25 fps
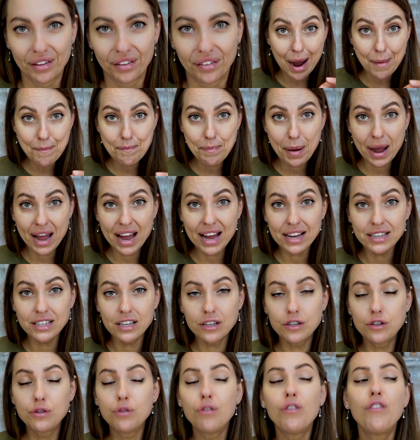compared
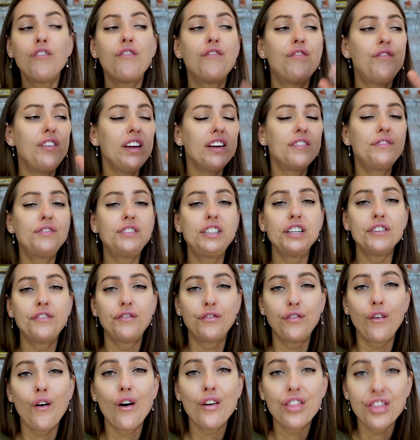to
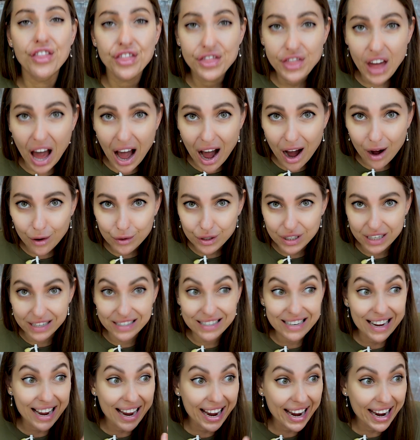
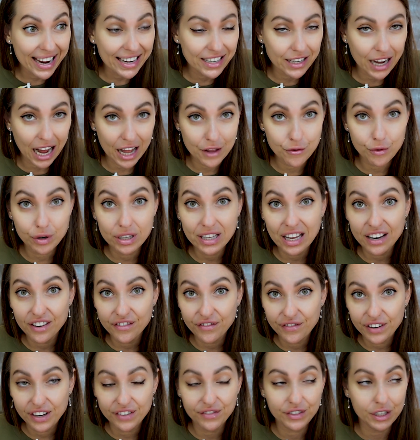
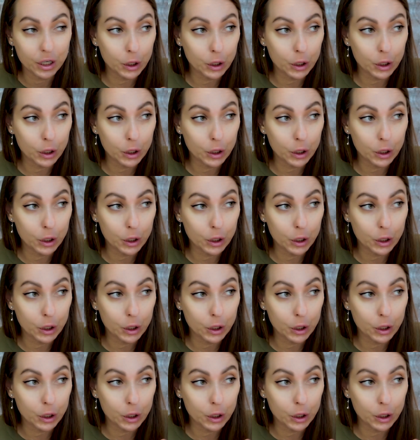54,850